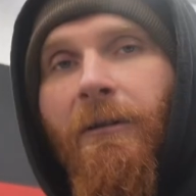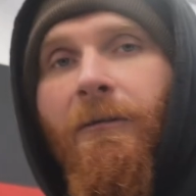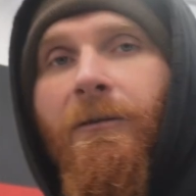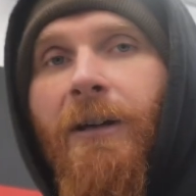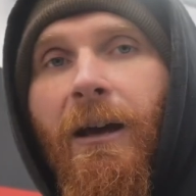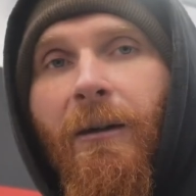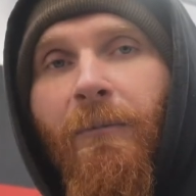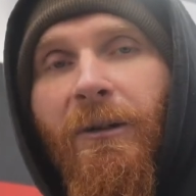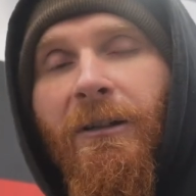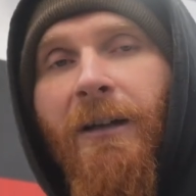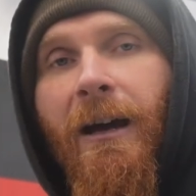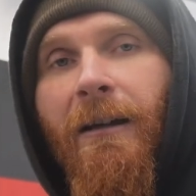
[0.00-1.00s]
set up my
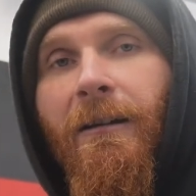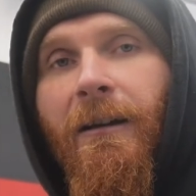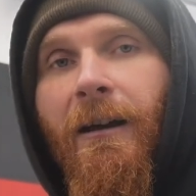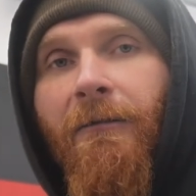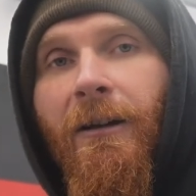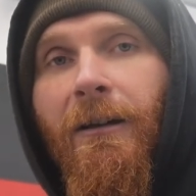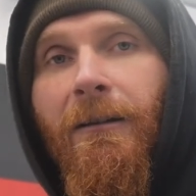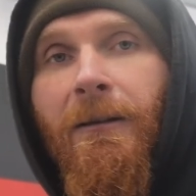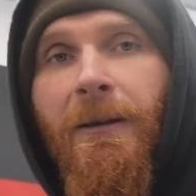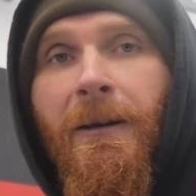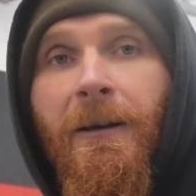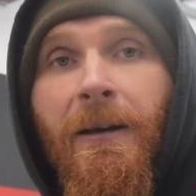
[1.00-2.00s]
stand and everything,
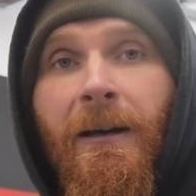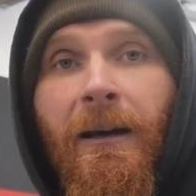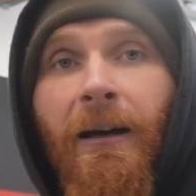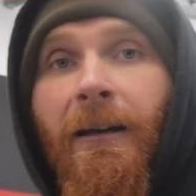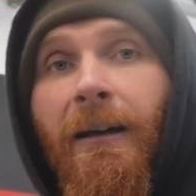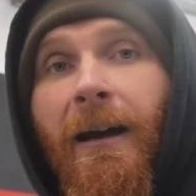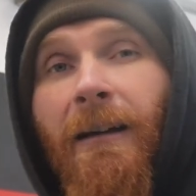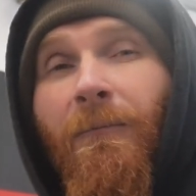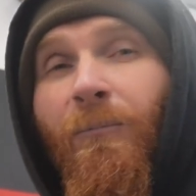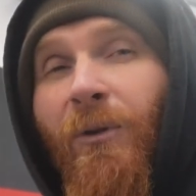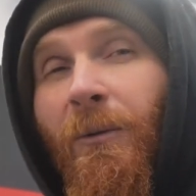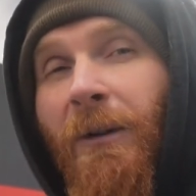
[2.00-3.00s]
and then
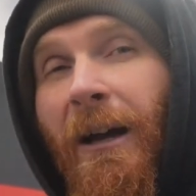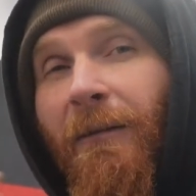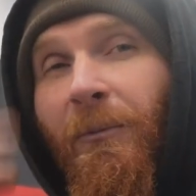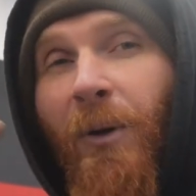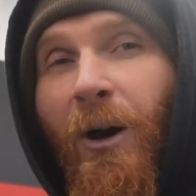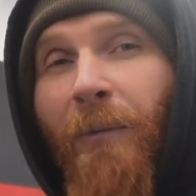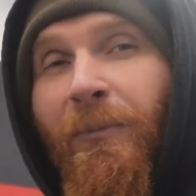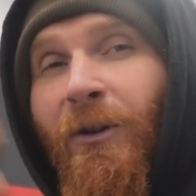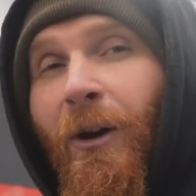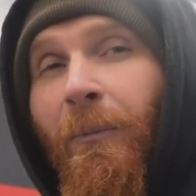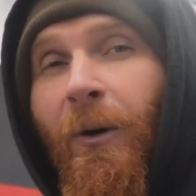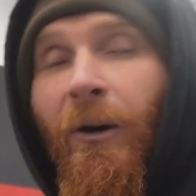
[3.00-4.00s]
probably have a pop
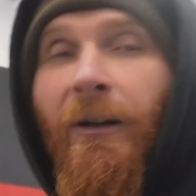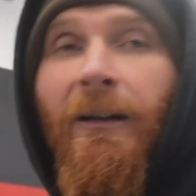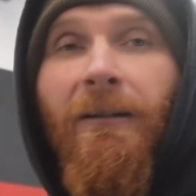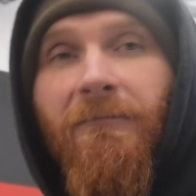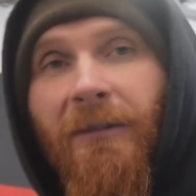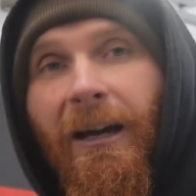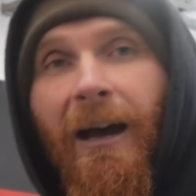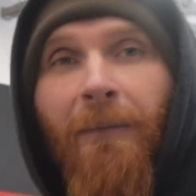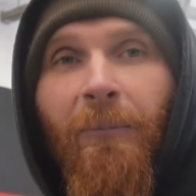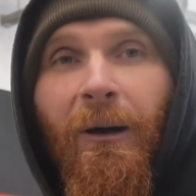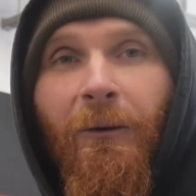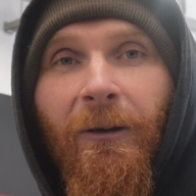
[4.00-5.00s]
top on it,
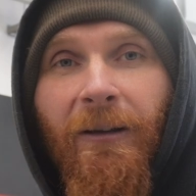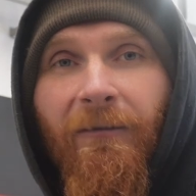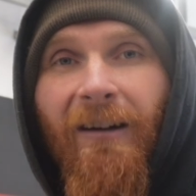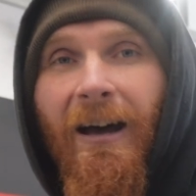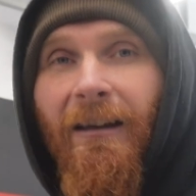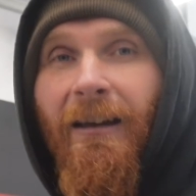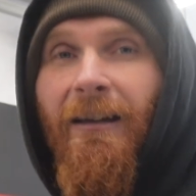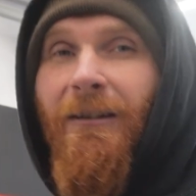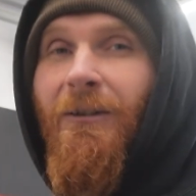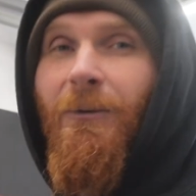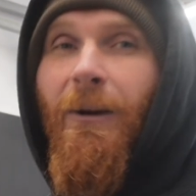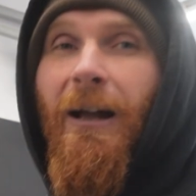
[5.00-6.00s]
camp out in the van then
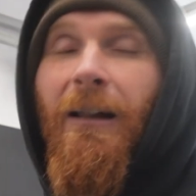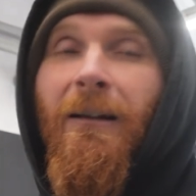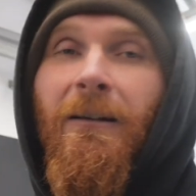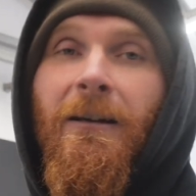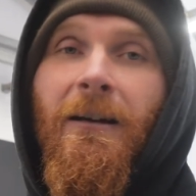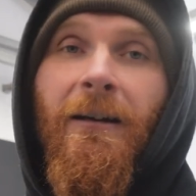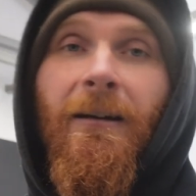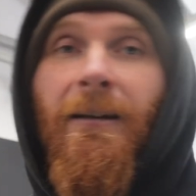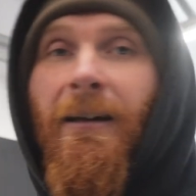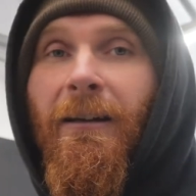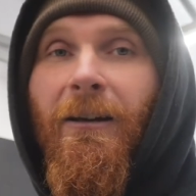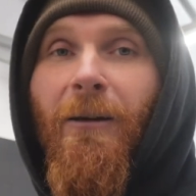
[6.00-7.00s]
as well, and
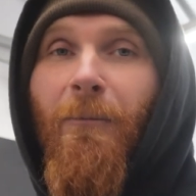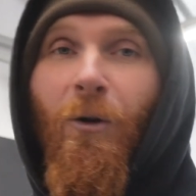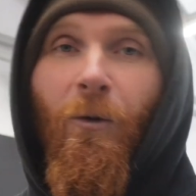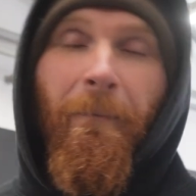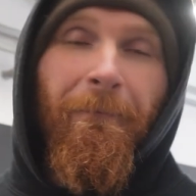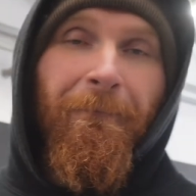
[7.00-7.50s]
then come home.